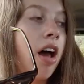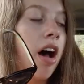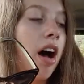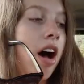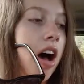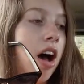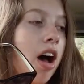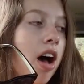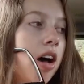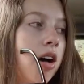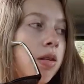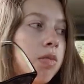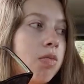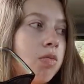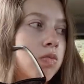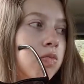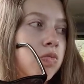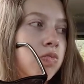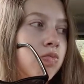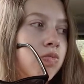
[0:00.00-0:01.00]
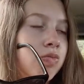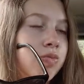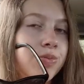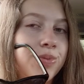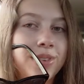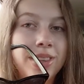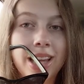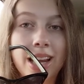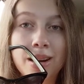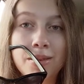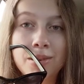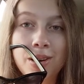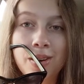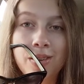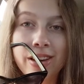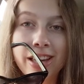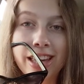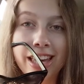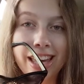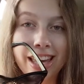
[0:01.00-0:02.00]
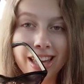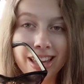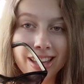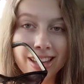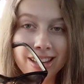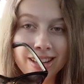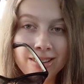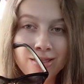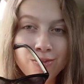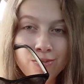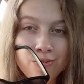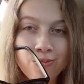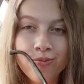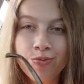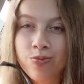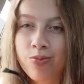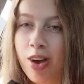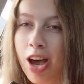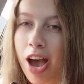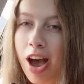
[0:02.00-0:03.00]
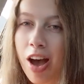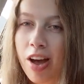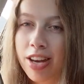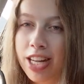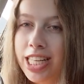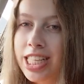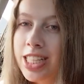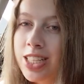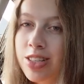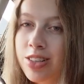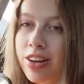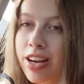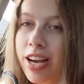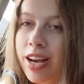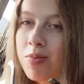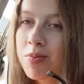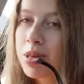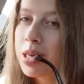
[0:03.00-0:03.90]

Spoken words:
Then I'm going in on Instagram.